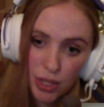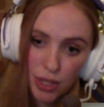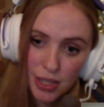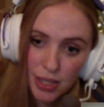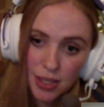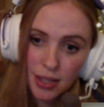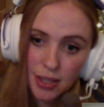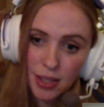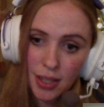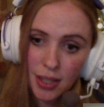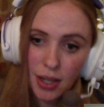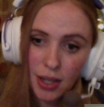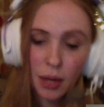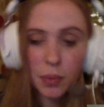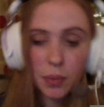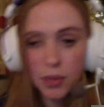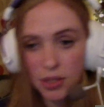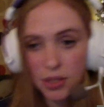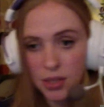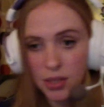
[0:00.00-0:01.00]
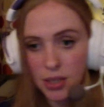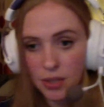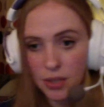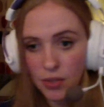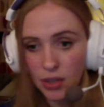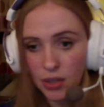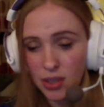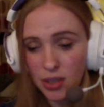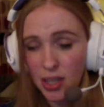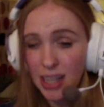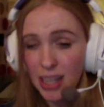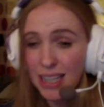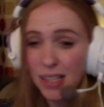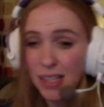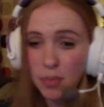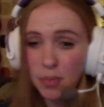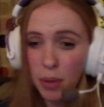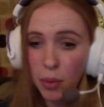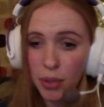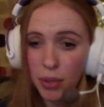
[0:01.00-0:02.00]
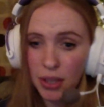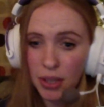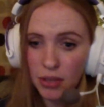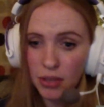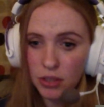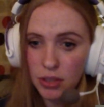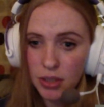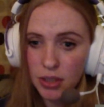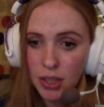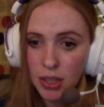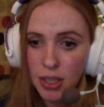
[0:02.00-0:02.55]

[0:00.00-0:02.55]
I think they upped the difficulty at least by one level.